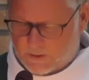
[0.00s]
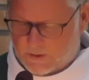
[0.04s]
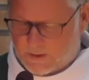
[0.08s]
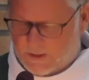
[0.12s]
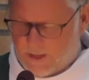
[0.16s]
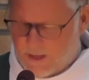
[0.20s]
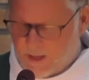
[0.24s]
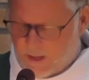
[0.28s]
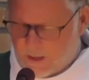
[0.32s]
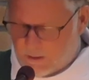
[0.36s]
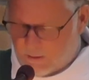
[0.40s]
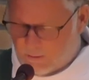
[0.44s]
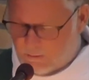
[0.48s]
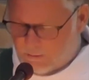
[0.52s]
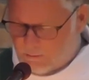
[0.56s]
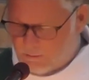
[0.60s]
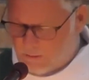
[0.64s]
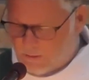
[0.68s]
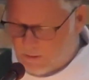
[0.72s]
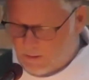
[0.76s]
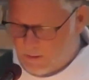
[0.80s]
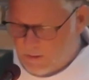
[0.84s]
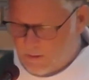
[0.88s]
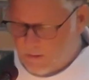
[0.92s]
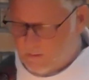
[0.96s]
Again,
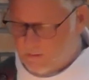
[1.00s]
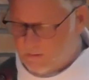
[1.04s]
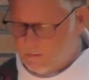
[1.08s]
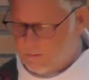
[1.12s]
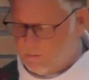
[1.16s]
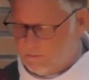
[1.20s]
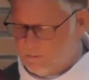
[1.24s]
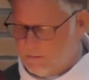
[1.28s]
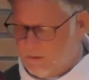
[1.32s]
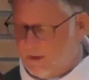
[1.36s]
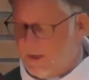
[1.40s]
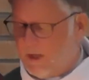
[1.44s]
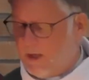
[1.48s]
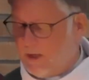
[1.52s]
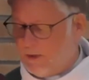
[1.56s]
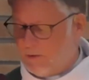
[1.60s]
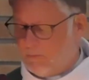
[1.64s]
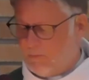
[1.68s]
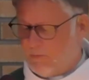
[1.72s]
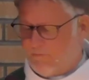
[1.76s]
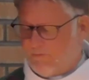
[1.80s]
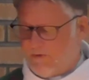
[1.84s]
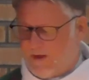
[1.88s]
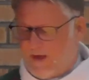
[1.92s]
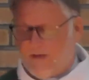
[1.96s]
the
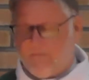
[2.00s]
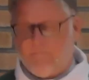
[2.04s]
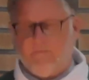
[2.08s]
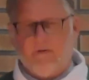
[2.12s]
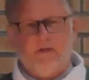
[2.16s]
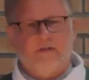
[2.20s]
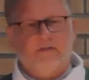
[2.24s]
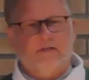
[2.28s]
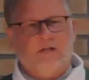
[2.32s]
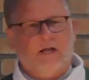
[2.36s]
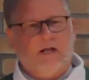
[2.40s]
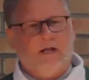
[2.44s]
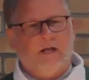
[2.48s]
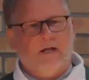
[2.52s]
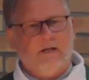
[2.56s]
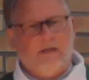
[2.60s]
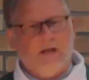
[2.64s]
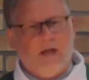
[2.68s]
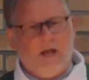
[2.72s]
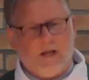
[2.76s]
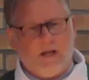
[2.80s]
kingdom of heaven is like a